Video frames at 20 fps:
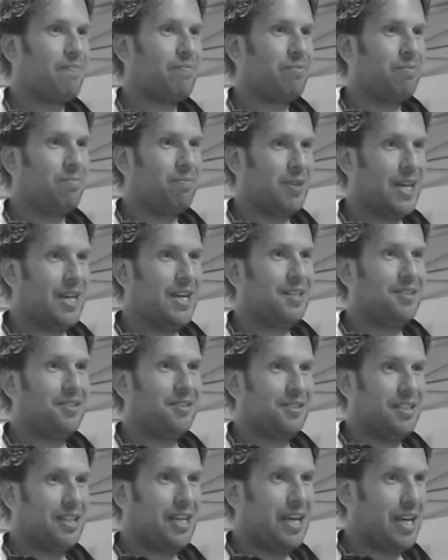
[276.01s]
that
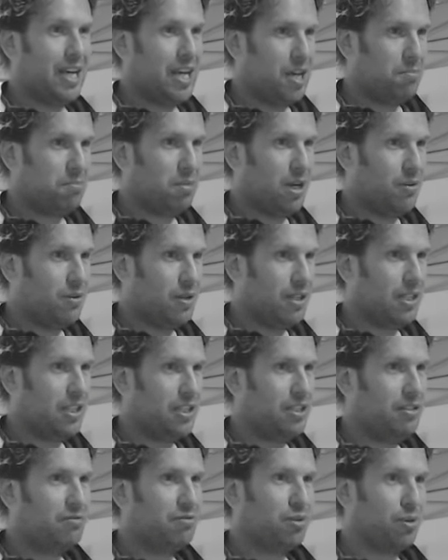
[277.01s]
hang power
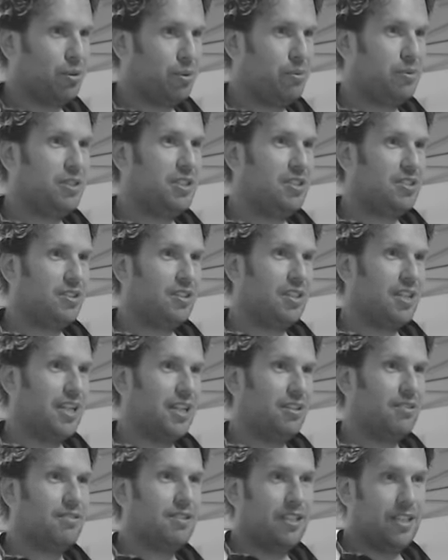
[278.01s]
clean for the reason
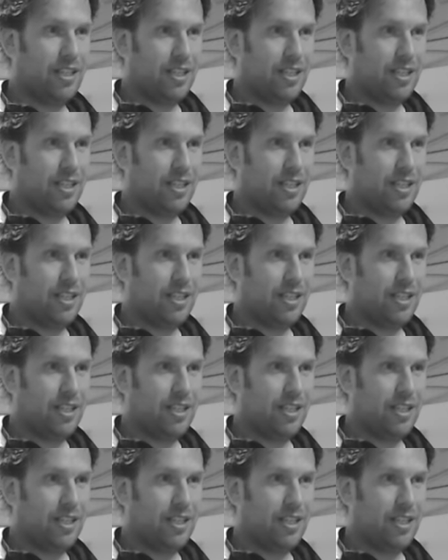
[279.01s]
that,